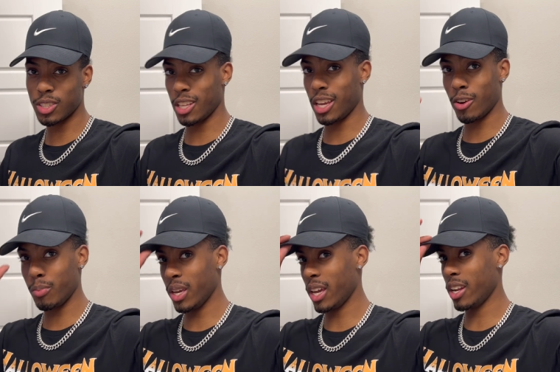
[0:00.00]
it'll
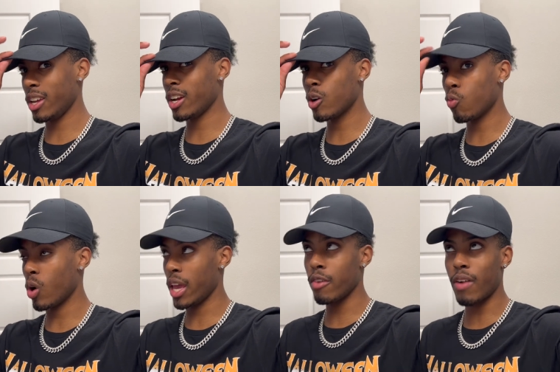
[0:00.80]
be in here
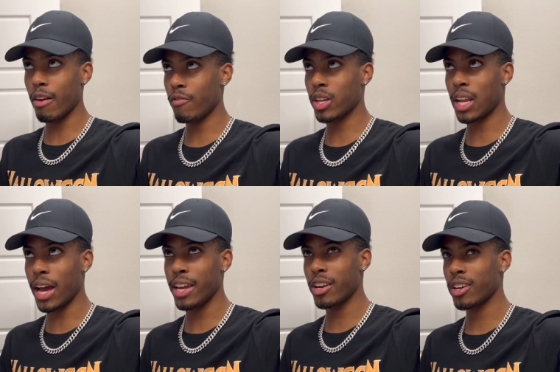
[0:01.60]
if I feel
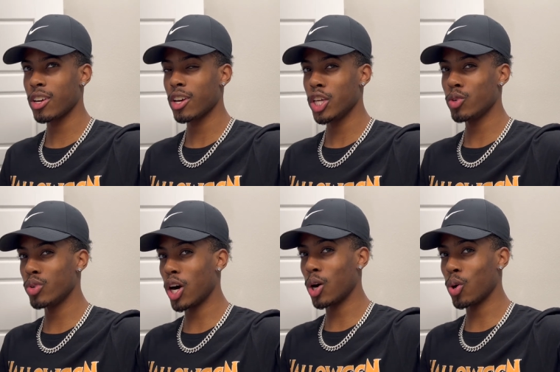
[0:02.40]
like, you
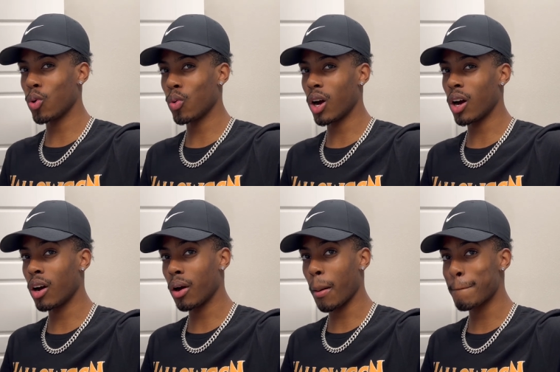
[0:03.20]
know,
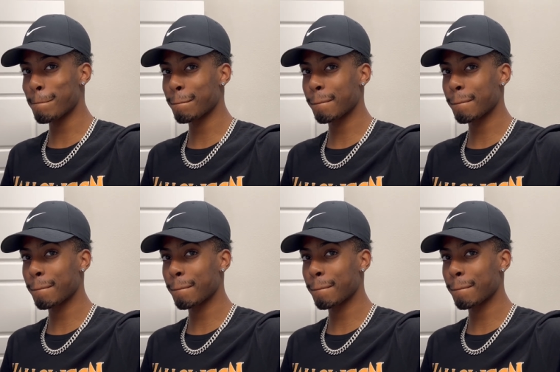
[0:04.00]
um